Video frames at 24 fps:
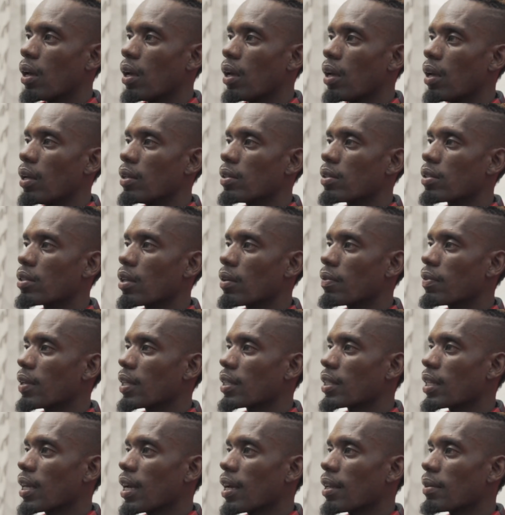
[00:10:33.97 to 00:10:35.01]
and stuff
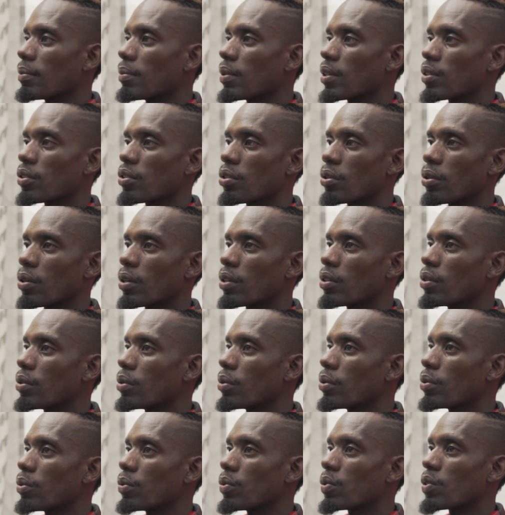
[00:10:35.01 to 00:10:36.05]
like that. Make sure
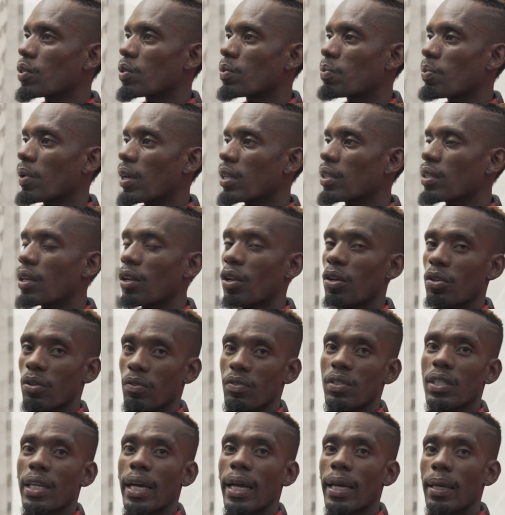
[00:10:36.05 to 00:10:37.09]
you spend a lot
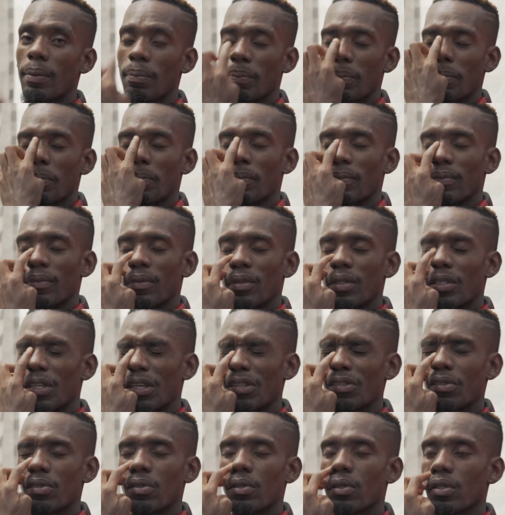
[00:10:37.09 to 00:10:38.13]
of time
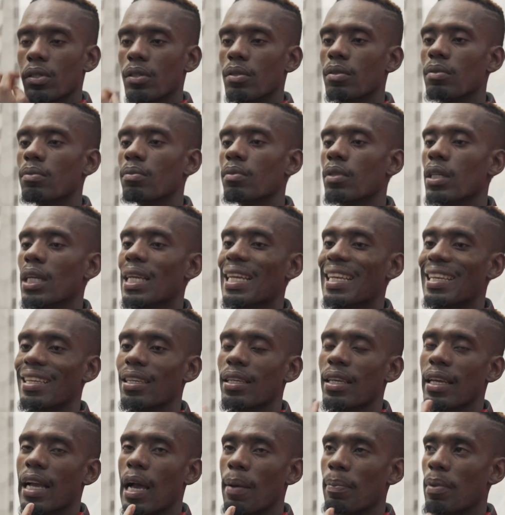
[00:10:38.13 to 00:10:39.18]
just
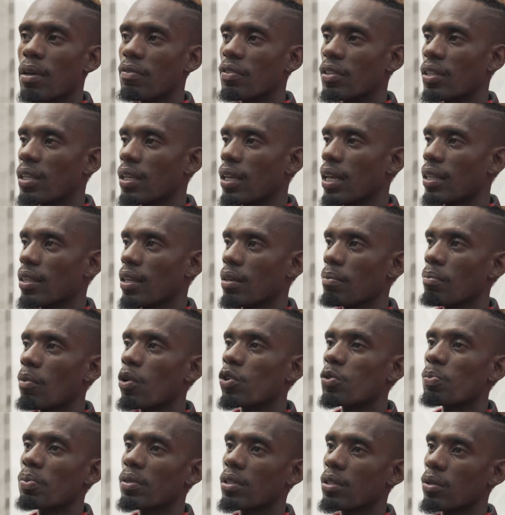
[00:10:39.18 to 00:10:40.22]
cleaning up everything. I think
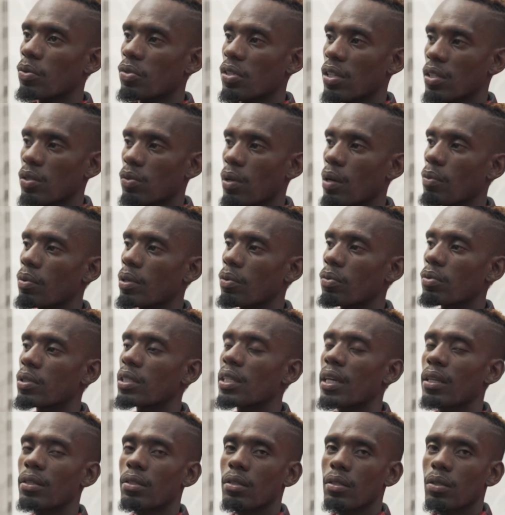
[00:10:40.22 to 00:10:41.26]
most producers, what we
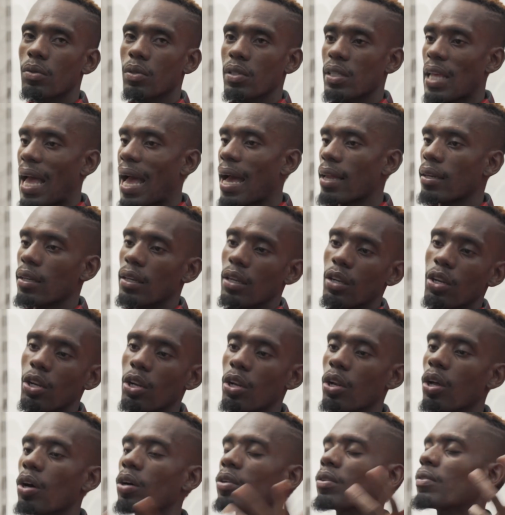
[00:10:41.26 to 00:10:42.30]
tend to do is add a
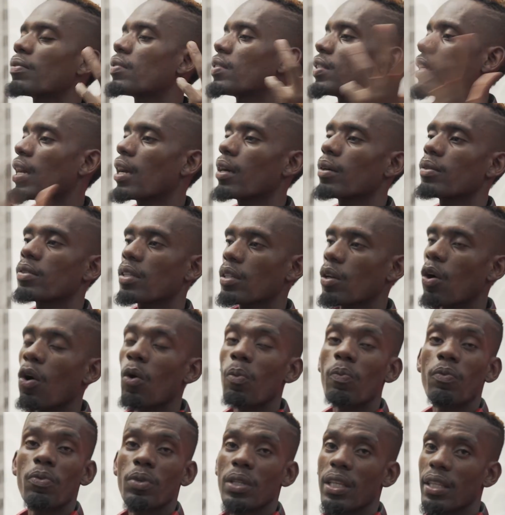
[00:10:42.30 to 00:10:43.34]
lot of sounds, and
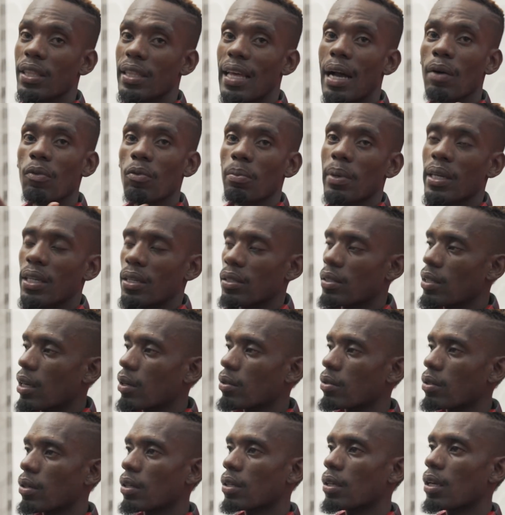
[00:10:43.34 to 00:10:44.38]
hopefully that will make it
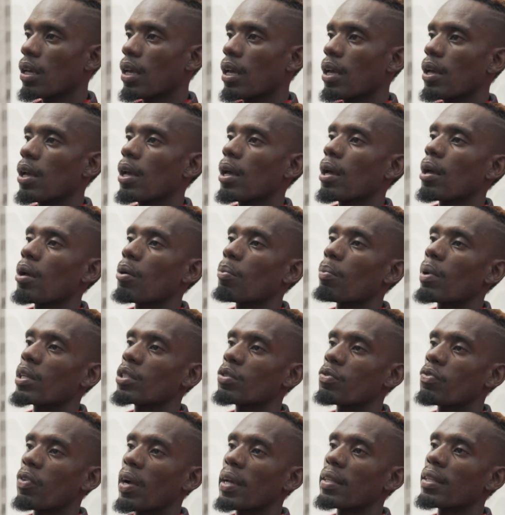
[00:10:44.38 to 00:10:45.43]
sound good.
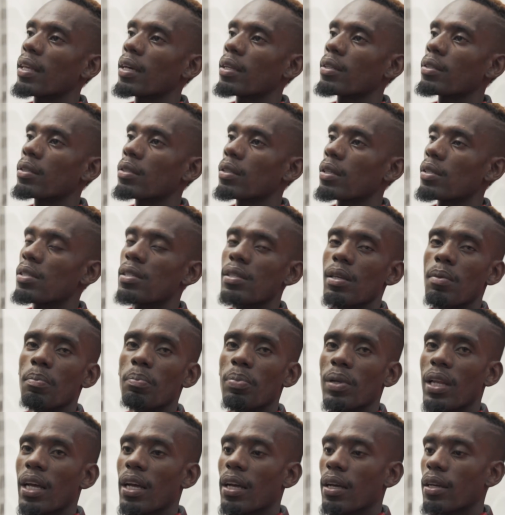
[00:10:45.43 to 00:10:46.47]
But you find that the
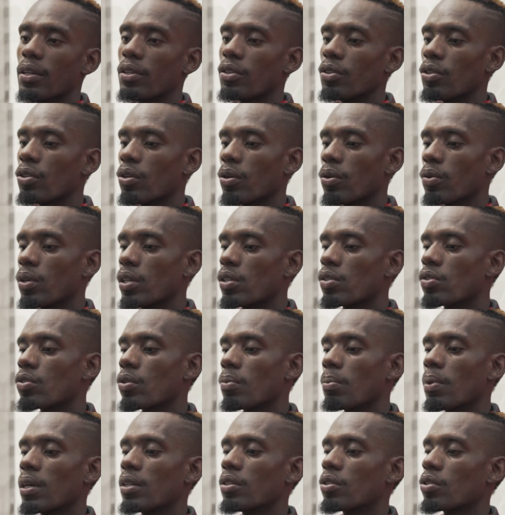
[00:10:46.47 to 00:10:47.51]
simpler your
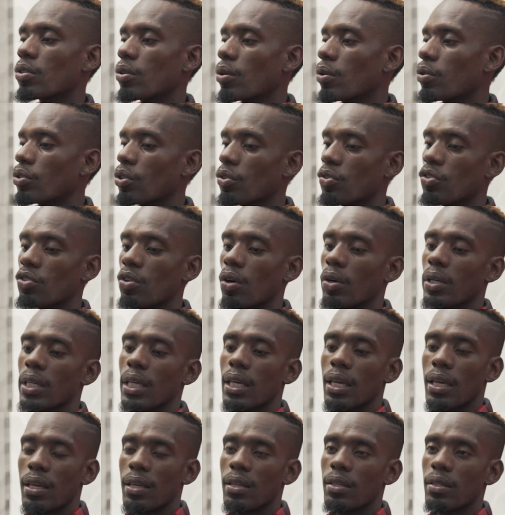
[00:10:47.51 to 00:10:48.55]
instrumental, your song
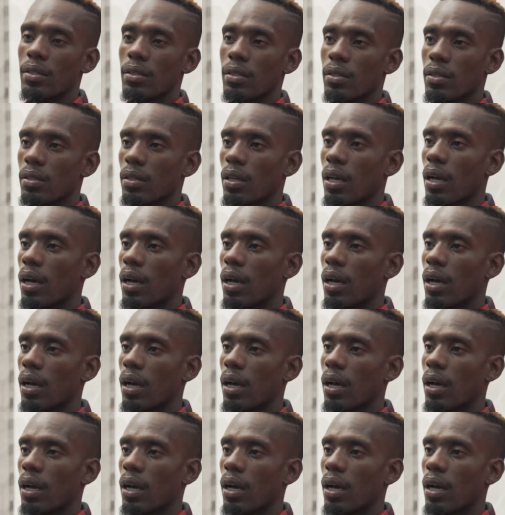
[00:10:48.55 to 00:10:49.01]
is,